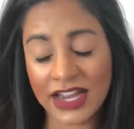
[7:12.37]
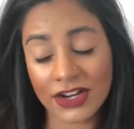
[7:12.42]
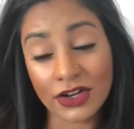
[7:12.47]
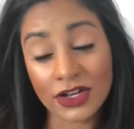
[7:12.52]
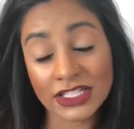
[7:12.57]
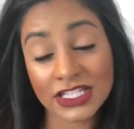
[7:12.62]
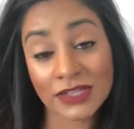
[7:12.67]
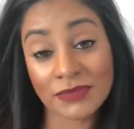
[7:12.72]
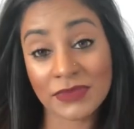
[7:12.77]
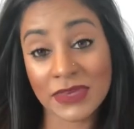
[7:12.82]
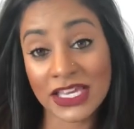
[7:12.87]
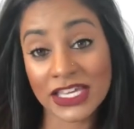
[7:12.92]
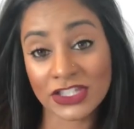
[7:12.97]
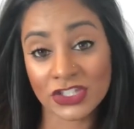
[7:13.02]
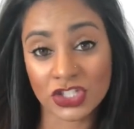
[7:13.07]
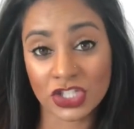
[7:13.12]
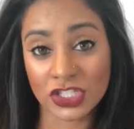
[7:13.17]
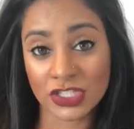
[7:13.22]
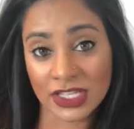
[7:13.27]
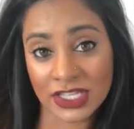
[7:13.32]
To me,
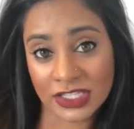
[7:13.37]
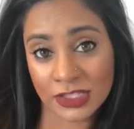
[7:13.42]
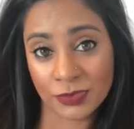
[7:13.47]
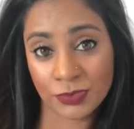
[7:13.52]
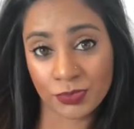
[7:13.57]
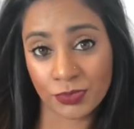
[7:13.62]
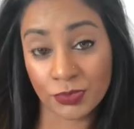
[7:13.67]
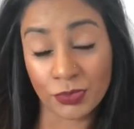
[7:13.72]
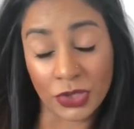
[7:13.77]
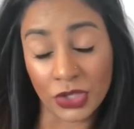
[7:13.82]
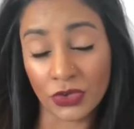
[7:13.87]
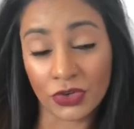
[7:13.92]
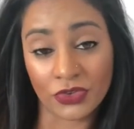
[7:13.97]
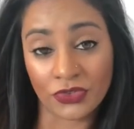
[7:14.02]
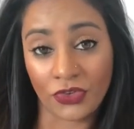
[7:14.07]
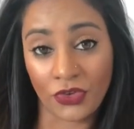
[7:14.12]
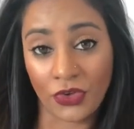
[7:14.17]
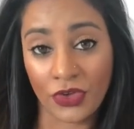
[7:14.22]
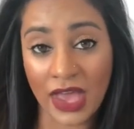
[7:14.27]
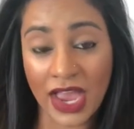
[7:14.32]
it's
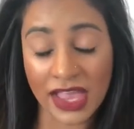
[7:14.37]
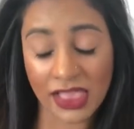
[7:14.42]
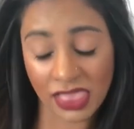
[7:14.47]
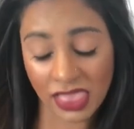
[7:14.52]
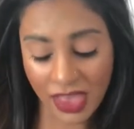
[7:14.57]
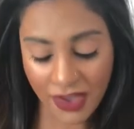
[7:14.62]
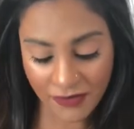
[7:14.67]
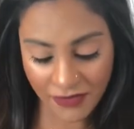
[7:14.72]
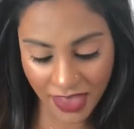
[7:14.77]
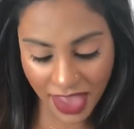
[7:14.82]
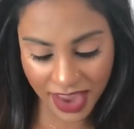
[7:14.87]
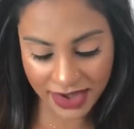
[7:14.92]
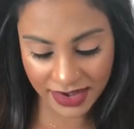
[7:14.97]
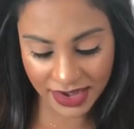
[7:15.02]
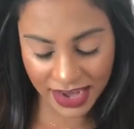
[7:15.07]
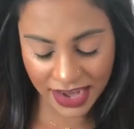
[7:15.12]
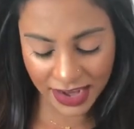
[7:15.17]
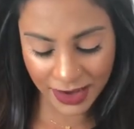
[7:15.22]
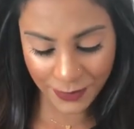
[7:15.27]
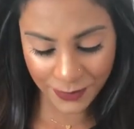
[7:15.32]
beautiful. I love that
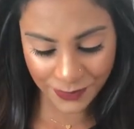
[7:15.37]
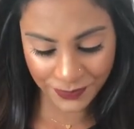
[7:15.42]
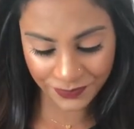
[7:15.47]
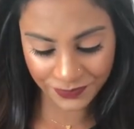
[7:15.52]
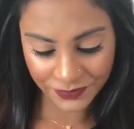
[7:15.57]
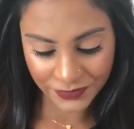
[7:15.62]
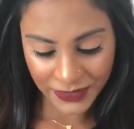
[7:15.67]
name.